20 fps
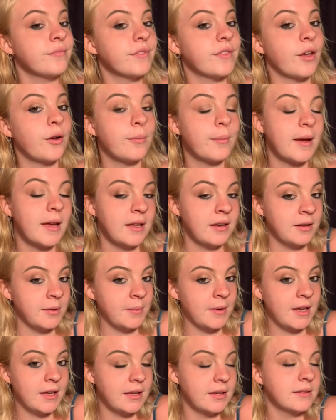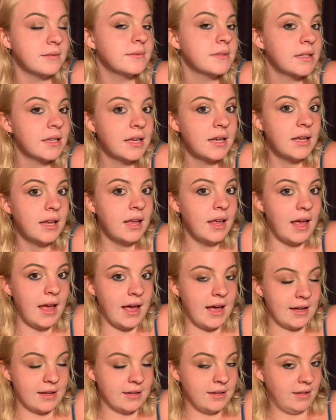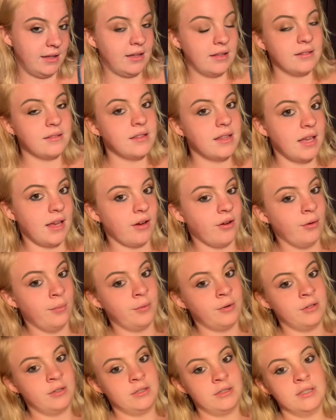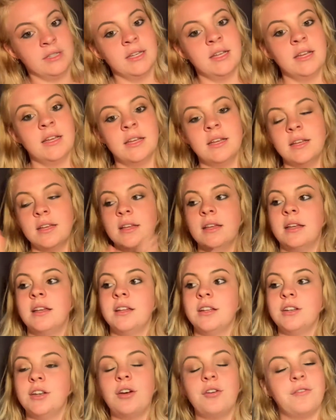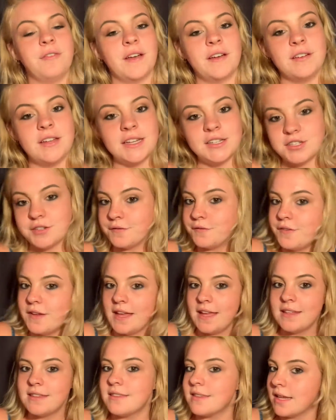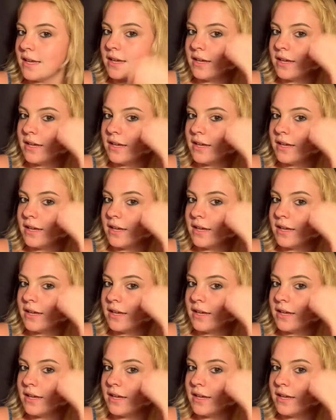Don't mind my acne, terrible, no foundation face.